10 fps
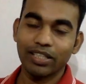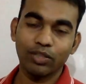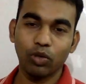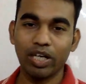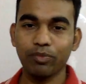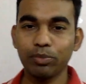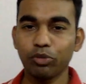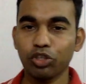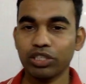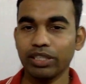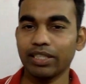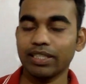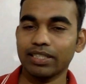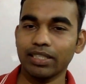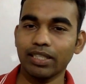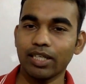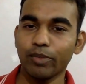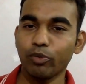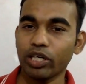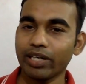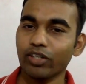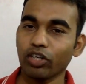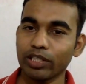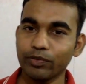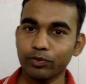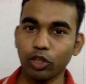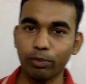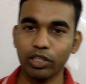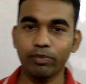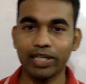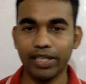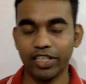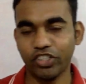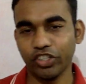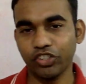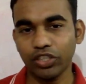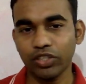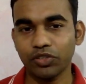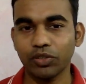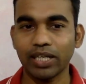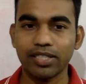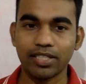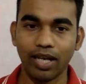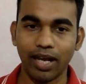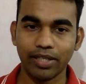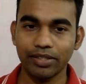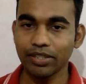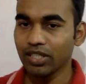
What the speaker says: one of the most interesting and important topic of data structure, so that is stack.